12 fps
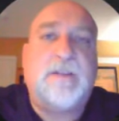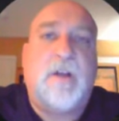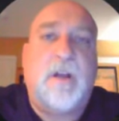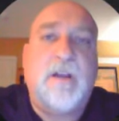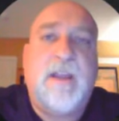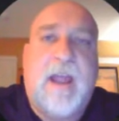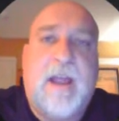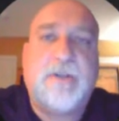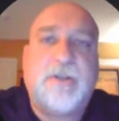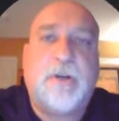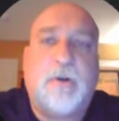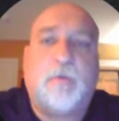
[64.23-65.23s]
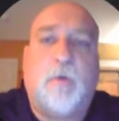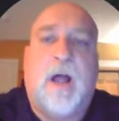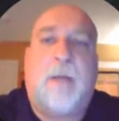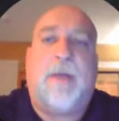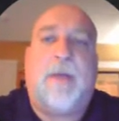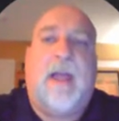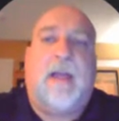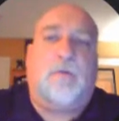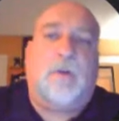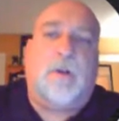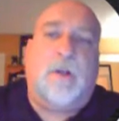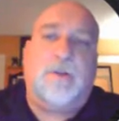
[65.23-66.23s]
on cash crop
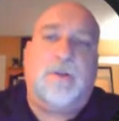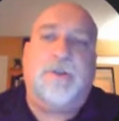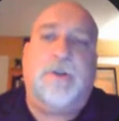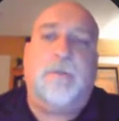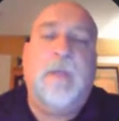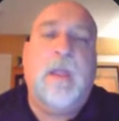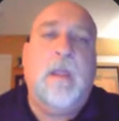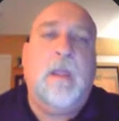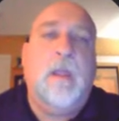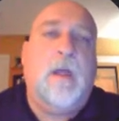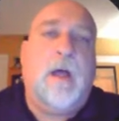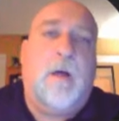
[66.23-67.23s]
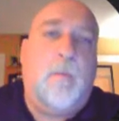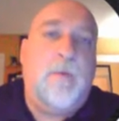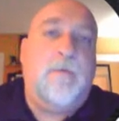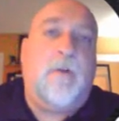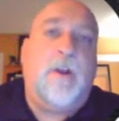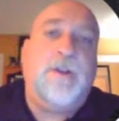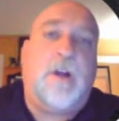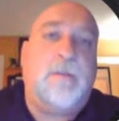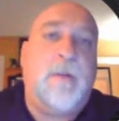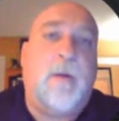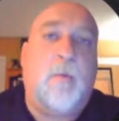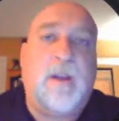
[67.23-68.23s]
agriculture. We've already talked
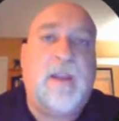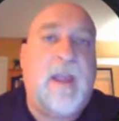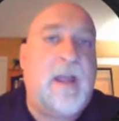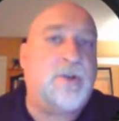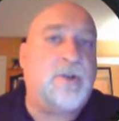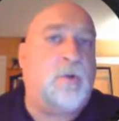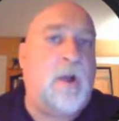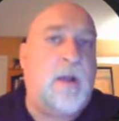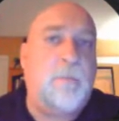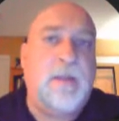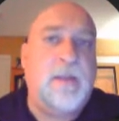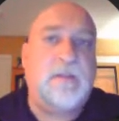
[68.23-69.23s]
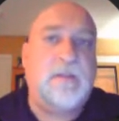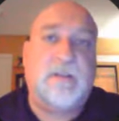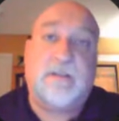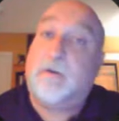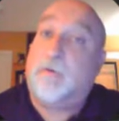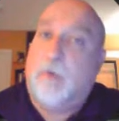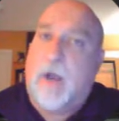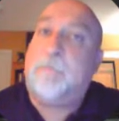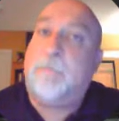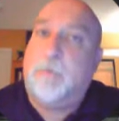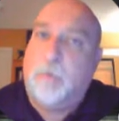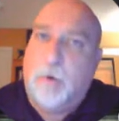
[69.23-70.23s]
about what a cash crop is. It's a
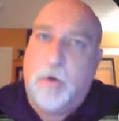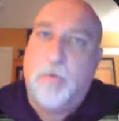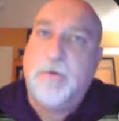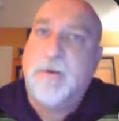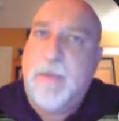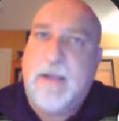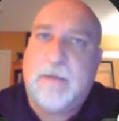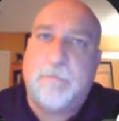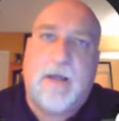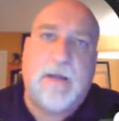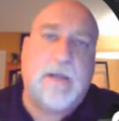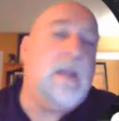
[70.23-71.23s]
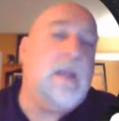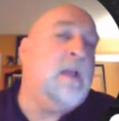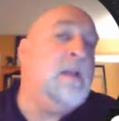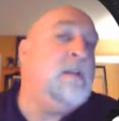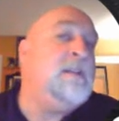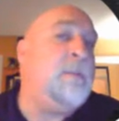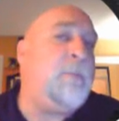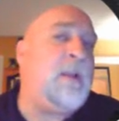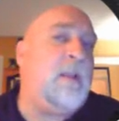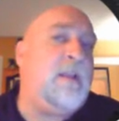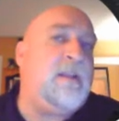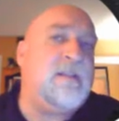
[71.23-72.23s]
crop grown to make money.
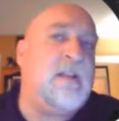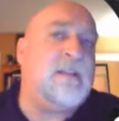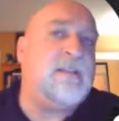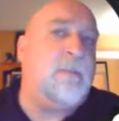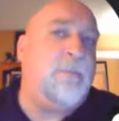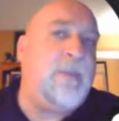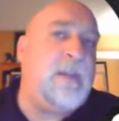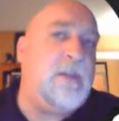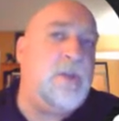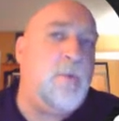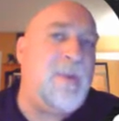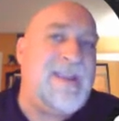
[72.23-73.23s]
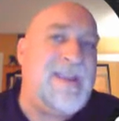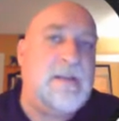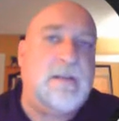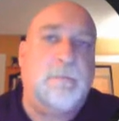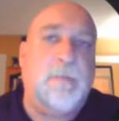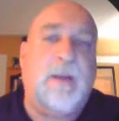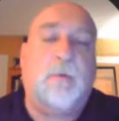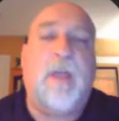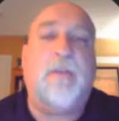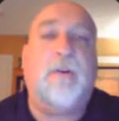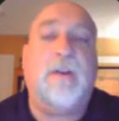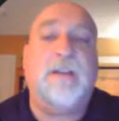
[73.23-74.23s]
Typically, it's not something you eat, but
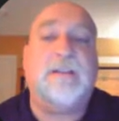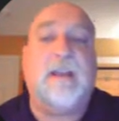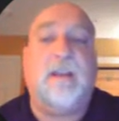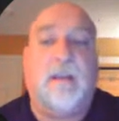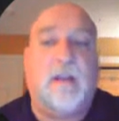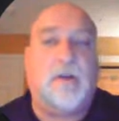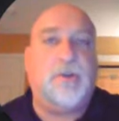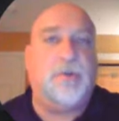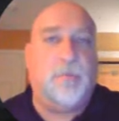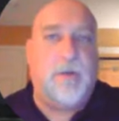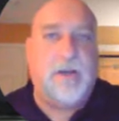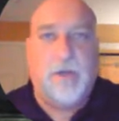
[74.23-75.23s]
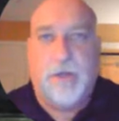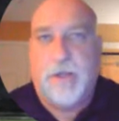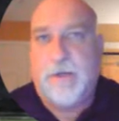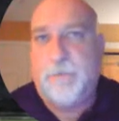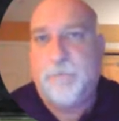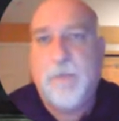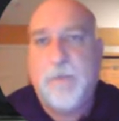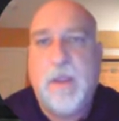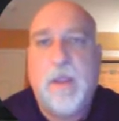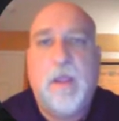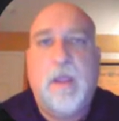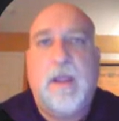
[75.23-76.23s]
rather it's a luxury good.
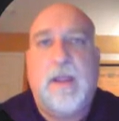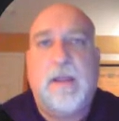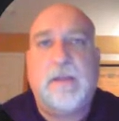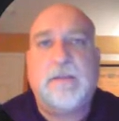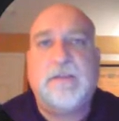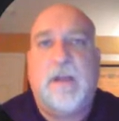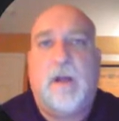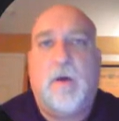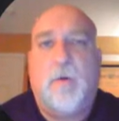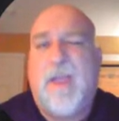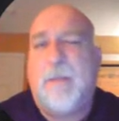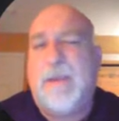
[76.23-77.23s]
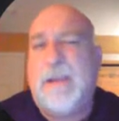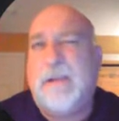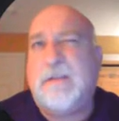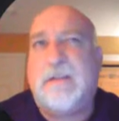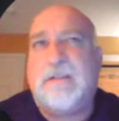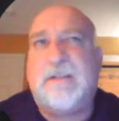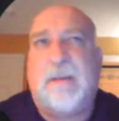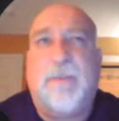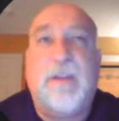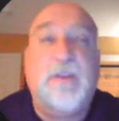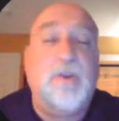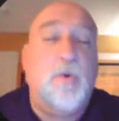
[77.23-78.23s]
And so that means it's
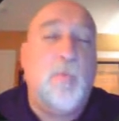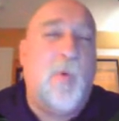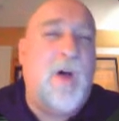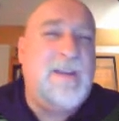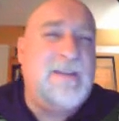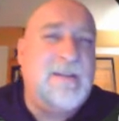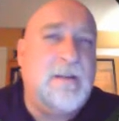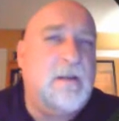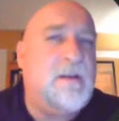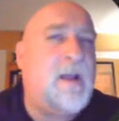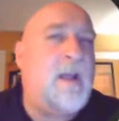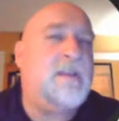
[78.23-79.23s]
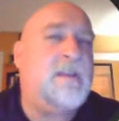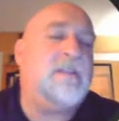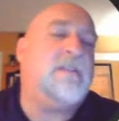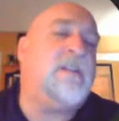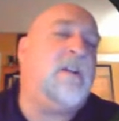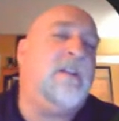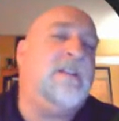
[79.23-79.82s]
something you want, not necessarily